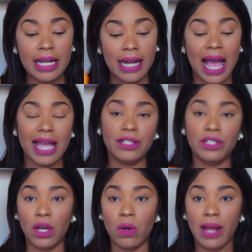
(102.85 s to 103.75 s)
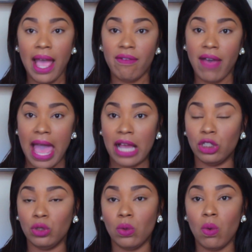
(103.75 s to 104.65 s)
Now I don't have an
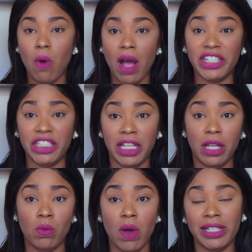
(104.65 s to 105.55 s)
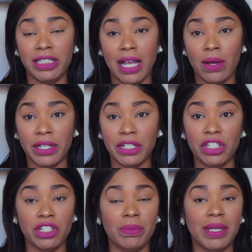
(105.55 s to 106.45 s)
actual wash in, wash out
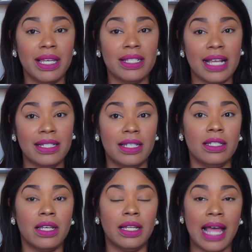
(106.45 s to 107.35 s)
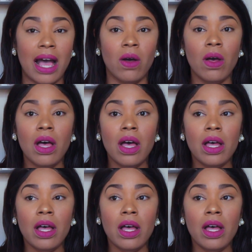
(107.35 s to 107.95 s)
conditioner because I tend to allow